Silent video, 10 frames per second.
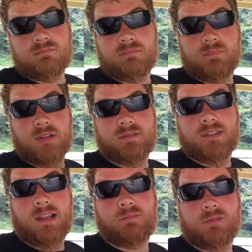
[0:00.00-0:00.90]
most of the
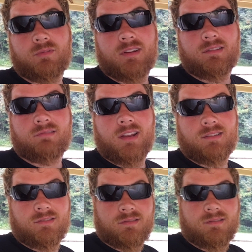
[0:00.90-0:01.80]
time when we're at the
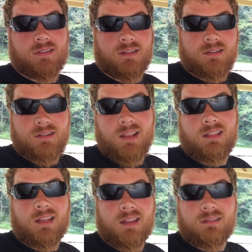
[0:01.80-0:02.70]
range, it's uh,
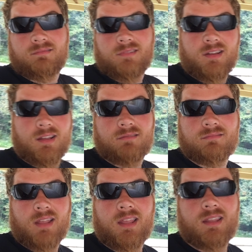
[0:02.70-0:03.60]
daylight, you know,
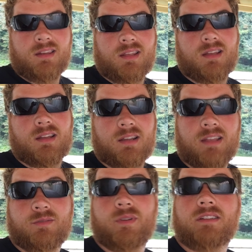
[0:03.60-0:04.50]
and uh,
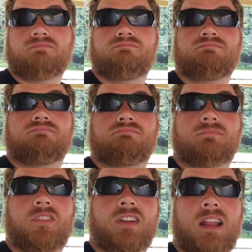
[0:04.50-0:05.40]
guess what?
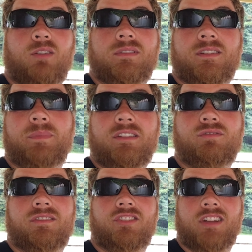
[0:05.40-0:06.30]
you're not always going to be
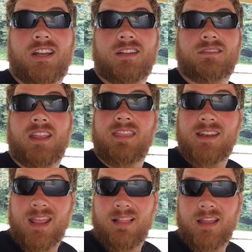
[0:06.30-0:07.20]
using your gun in the
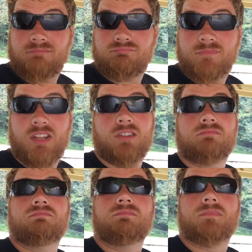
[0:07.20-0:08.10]
daylight. So,
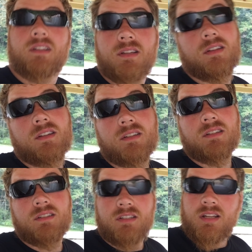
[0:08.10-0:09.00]

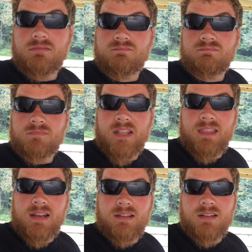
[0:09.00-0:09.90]
you know, take
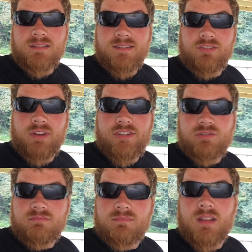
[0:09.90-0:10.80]
that into
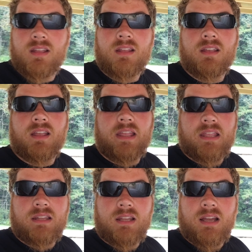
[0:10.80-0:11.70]
consideration.
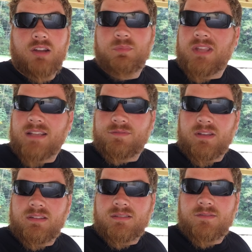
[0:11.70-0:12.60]
And I hope you guys
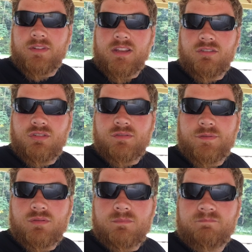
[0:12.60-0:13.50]
found this video
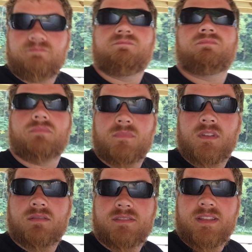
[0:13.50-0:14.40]
useful.
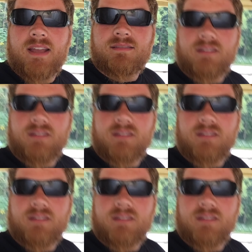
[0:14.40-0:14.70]
See you guys